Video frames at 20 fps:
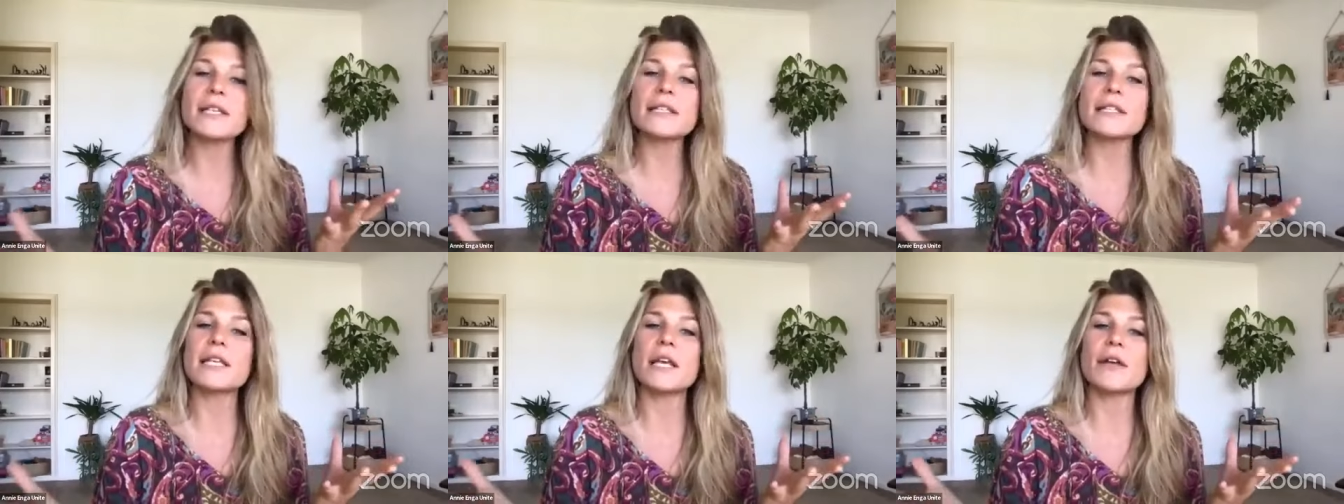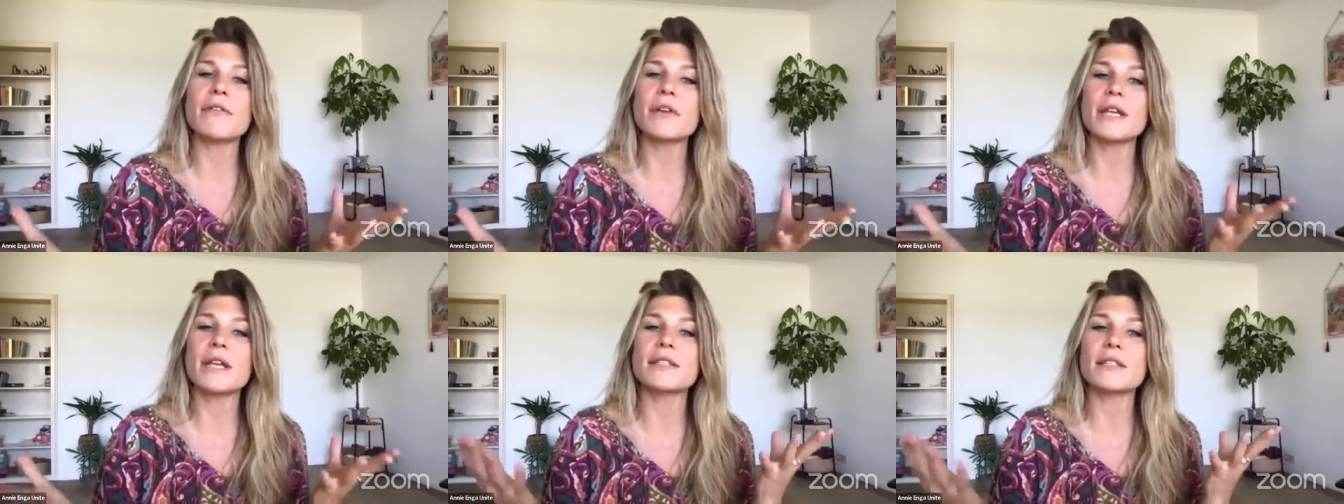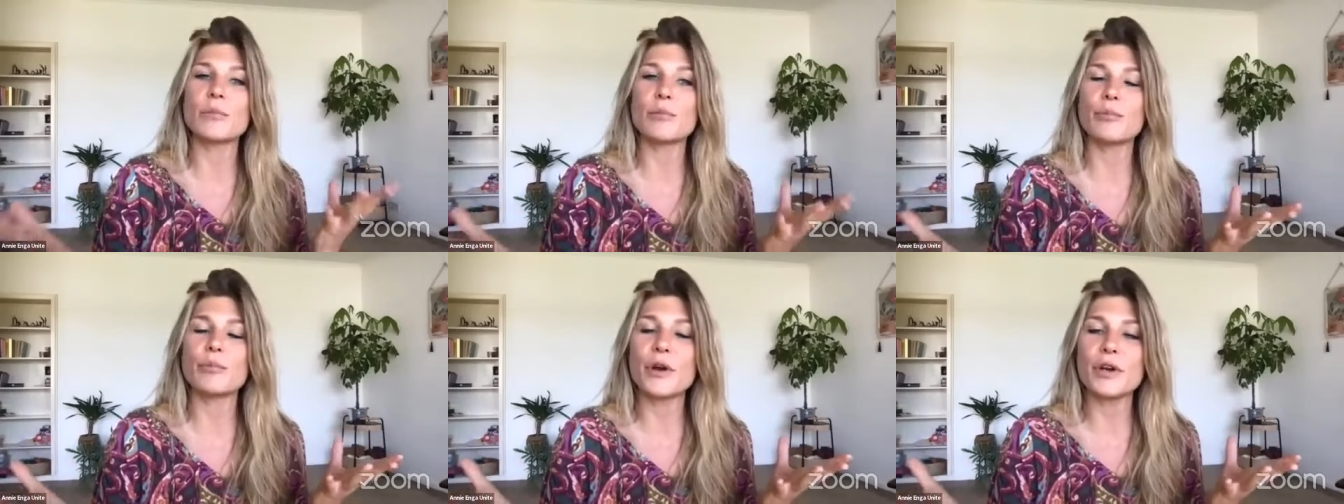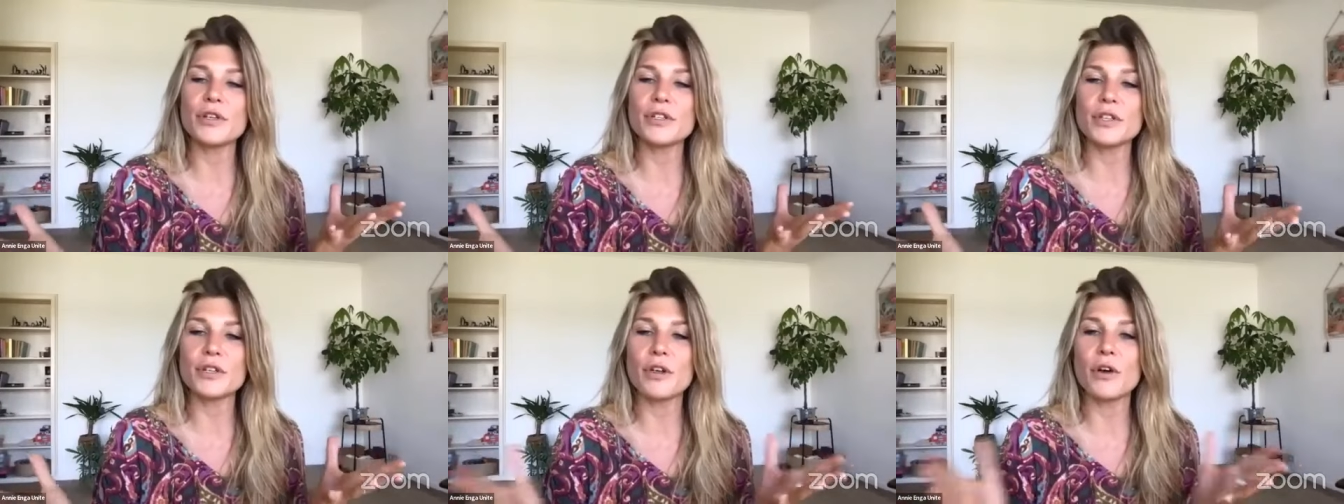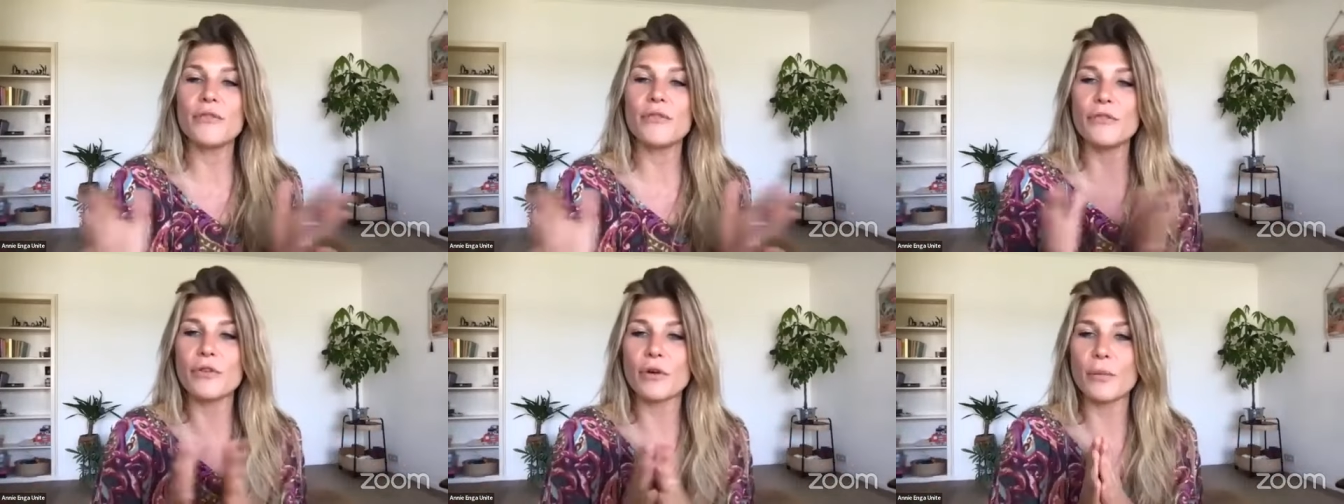serious and
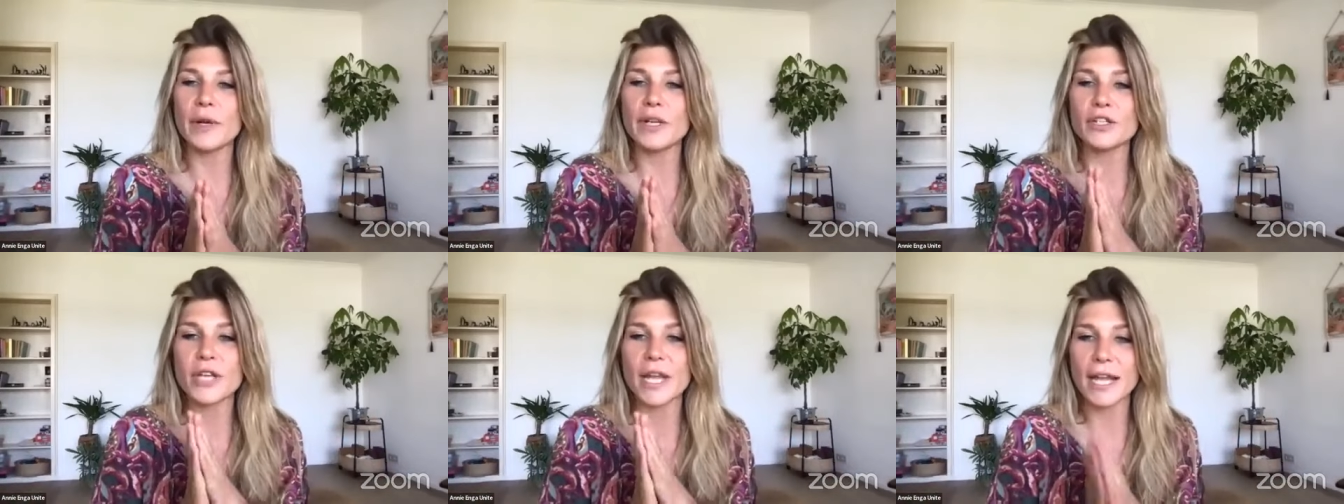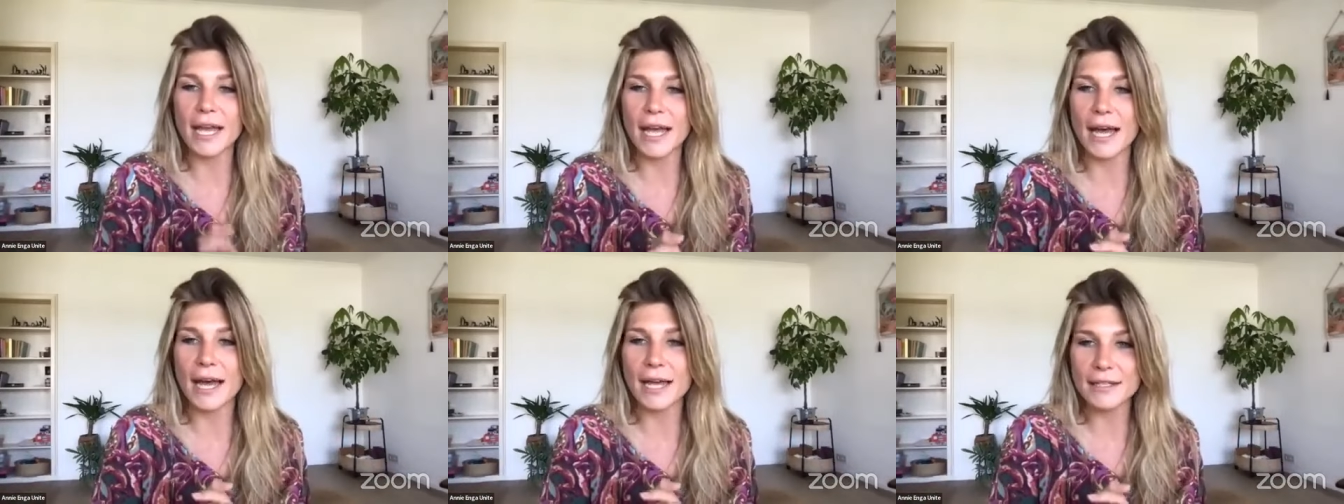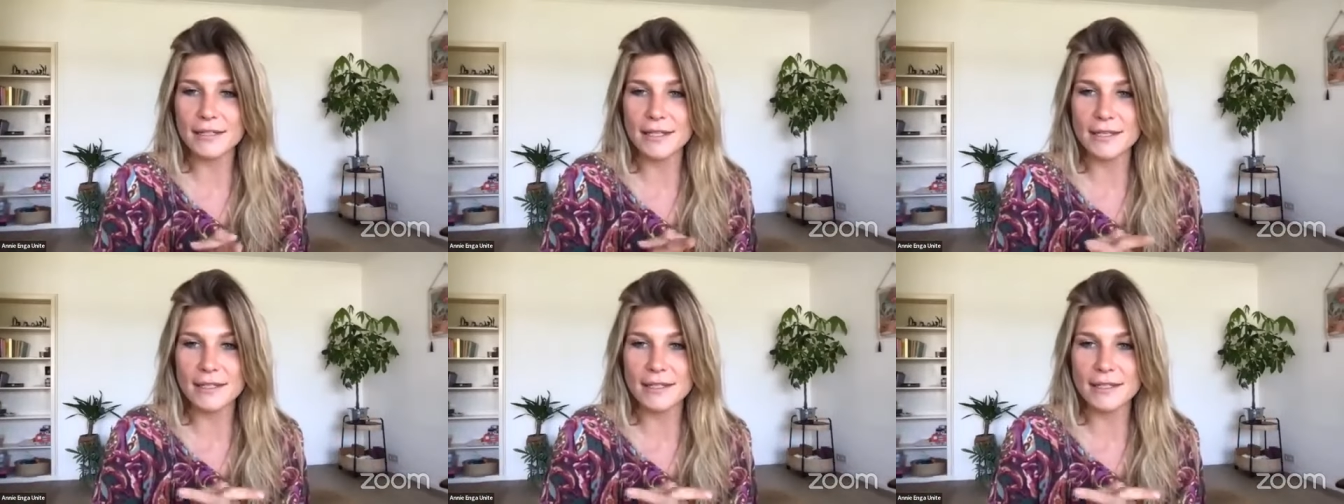personal for which they can't